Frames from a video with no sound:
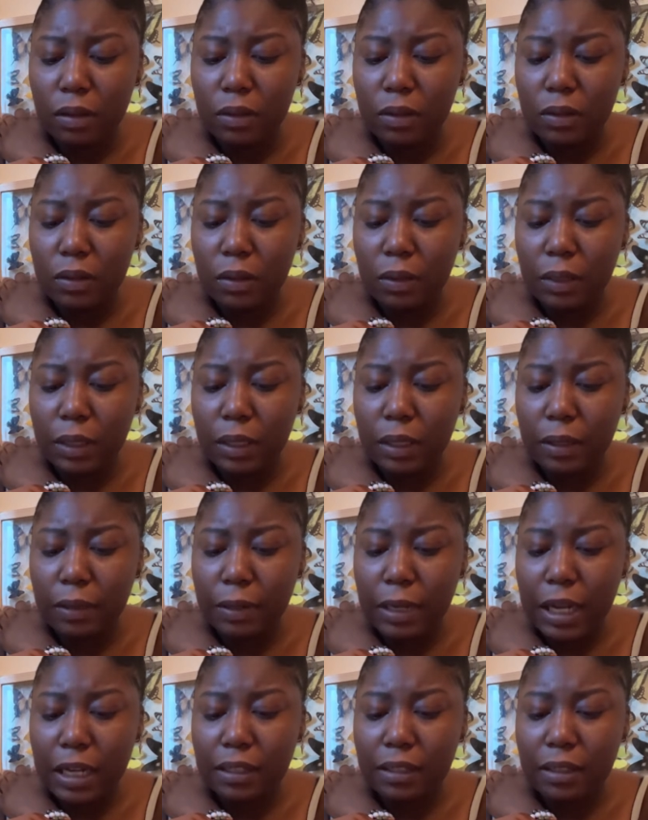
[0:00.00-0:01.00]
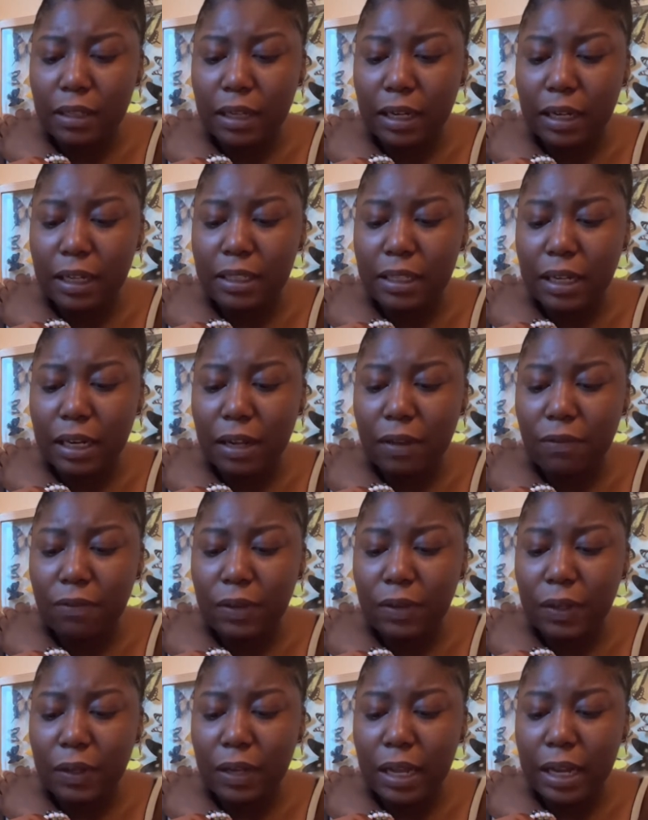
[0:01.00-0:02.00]
So yeah, like I said, I
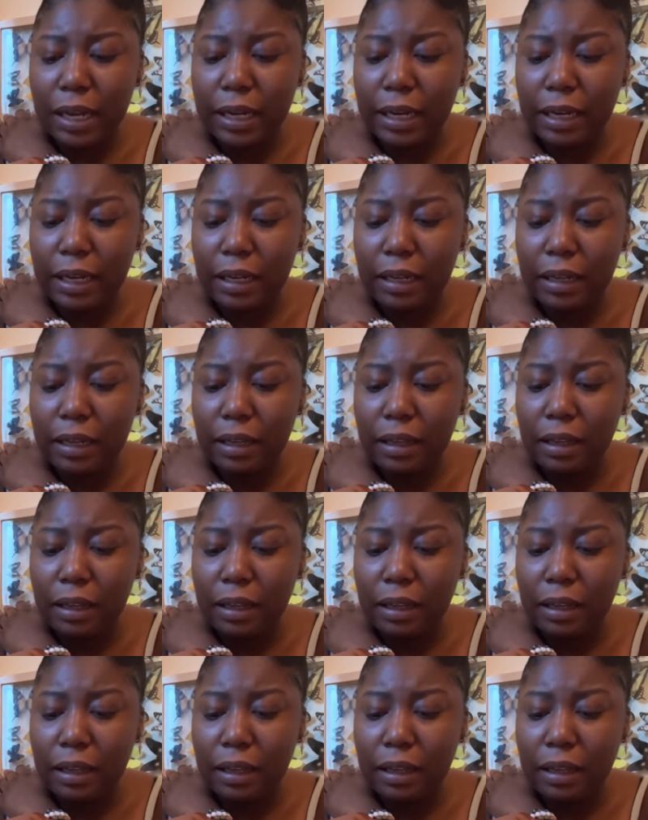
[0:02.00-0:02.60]
feel like